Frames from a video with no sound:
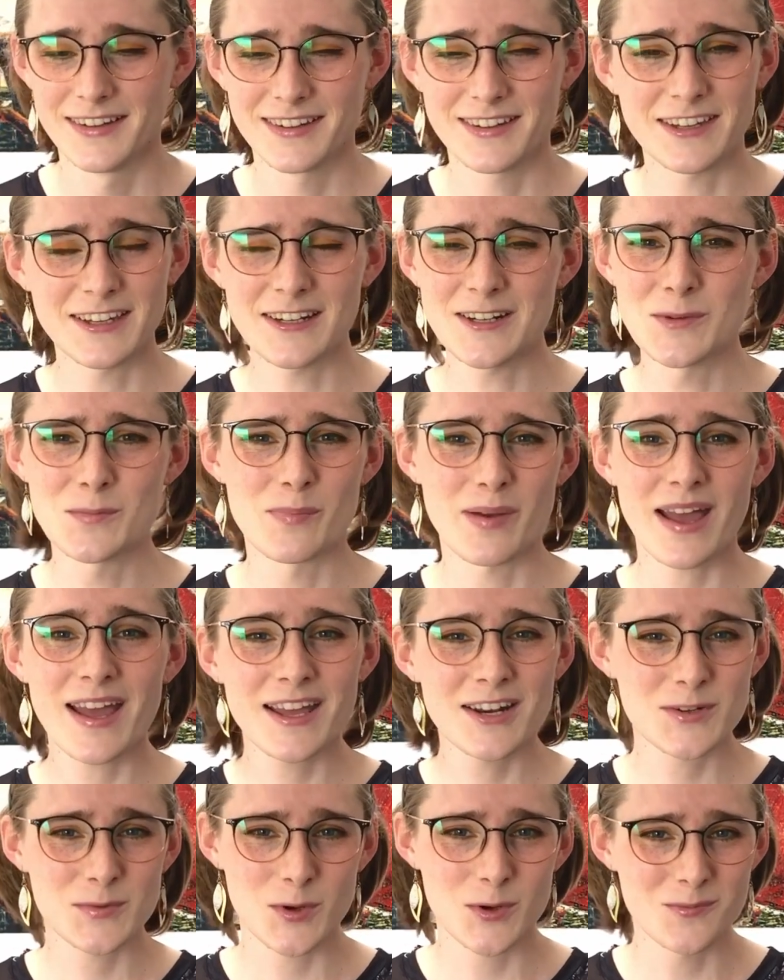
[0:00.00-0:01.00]
Getting
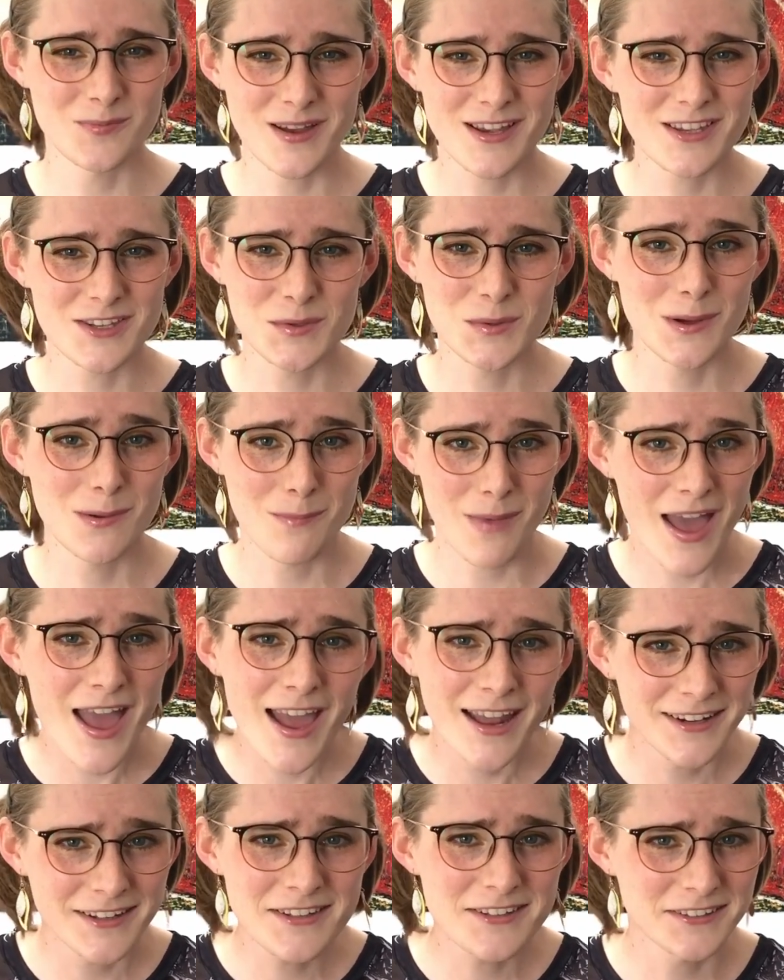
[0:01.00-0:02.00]
banned won't make you a
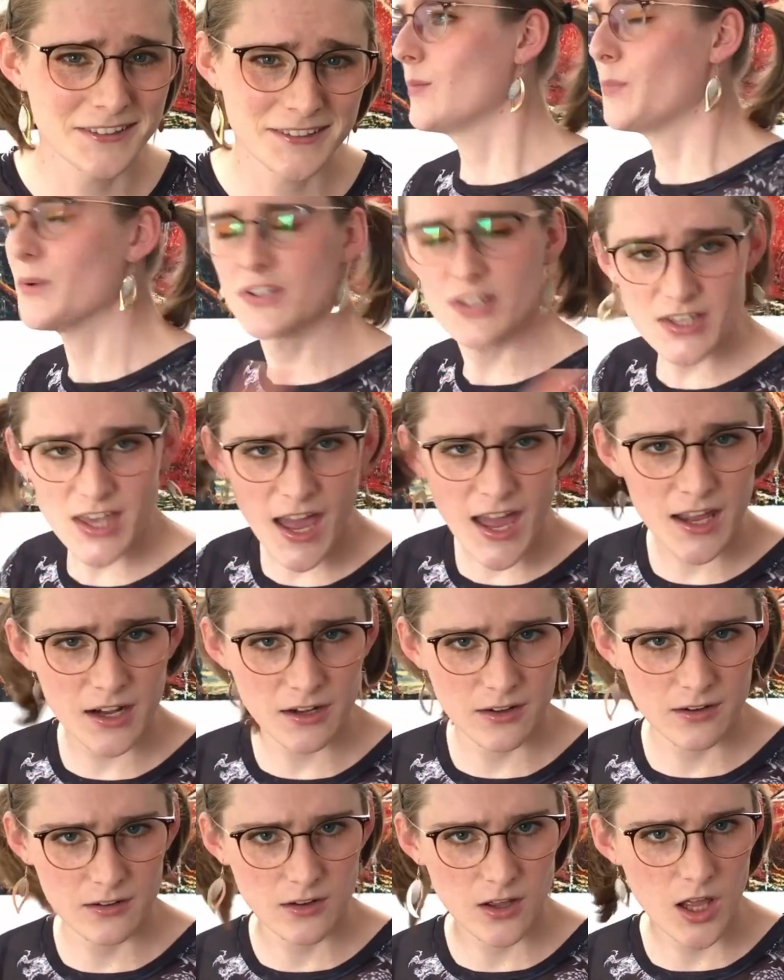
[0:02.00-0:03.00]
man either. But
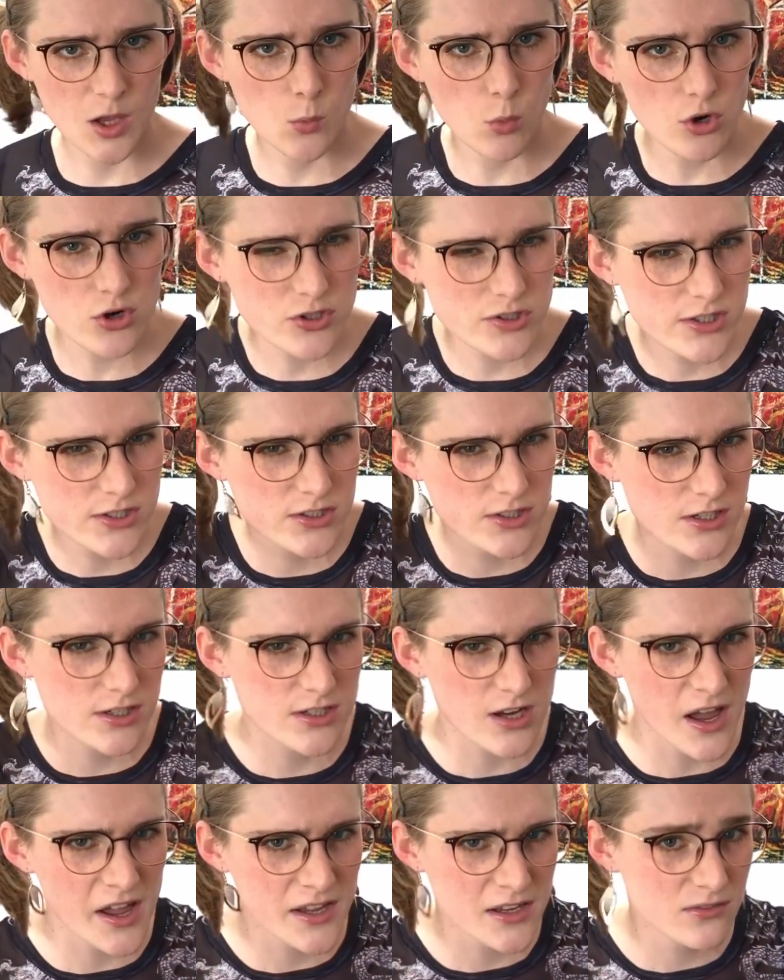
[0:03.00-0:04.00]
again, I wanted to
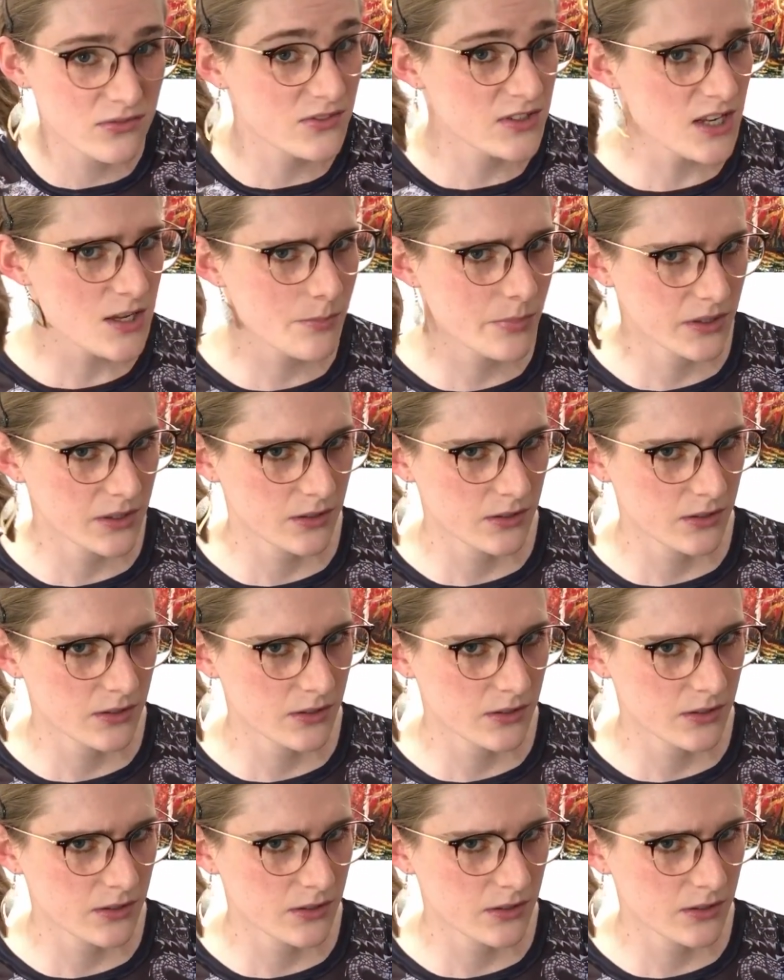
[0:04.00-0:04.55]
dive deeper.